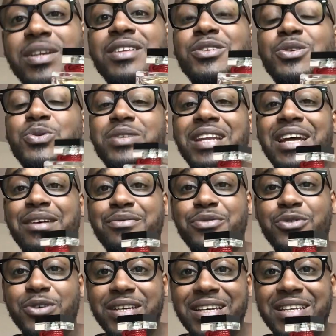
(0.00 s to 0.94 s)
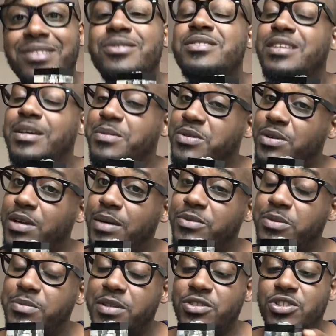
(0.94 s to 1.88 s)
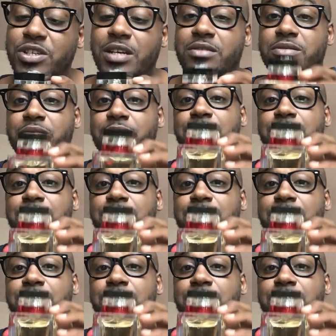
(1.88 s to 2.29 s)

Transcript: And do not forget to subscribe to my channel.